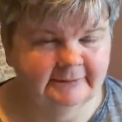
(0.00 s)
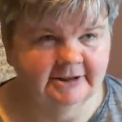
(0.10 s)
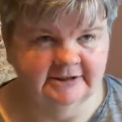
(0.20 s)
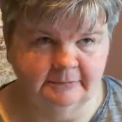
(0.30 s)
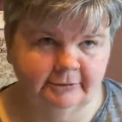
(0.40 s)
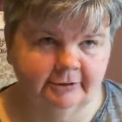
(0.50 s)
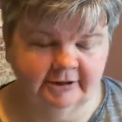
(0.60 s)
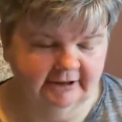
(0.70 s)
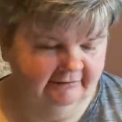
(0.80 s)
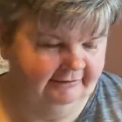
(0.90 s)
because I
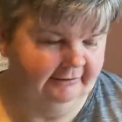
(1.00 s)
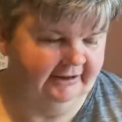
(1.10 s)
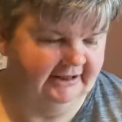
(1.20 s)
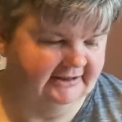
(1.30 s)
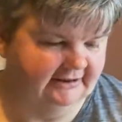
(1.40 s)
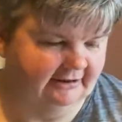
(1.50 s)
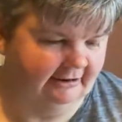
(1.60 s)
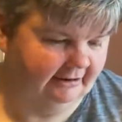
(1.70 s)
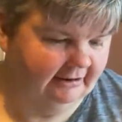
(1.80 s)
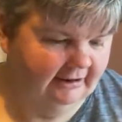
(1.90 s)
broke it a few years ago.